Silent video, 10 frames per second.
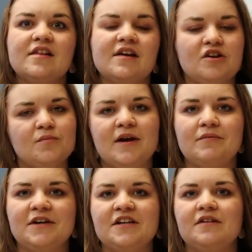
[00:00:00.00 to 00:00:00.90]
that you might
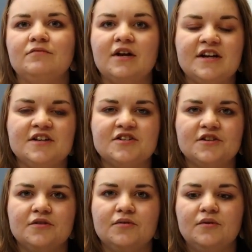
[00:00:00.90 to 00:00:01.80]
run
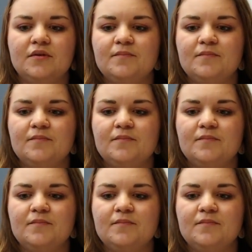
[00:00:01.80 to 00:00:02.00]
into.